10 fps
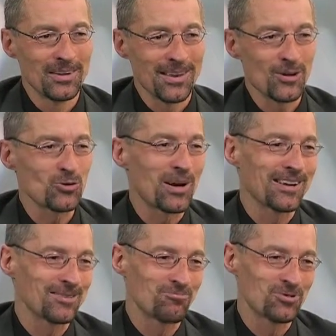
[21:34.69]
That's why
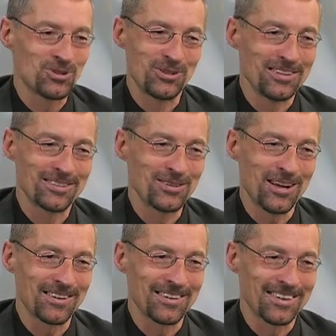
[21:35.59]
it, it's
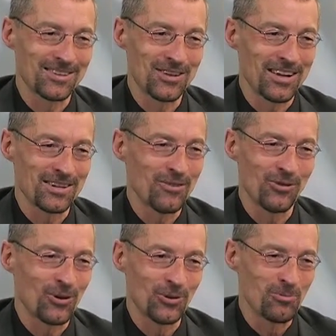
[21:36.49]
not, it's not
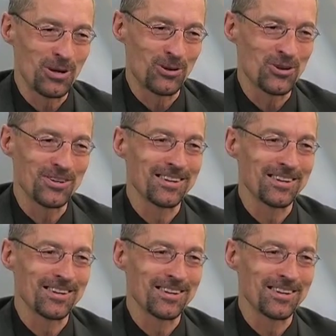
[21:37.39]
difficult to be a Christian.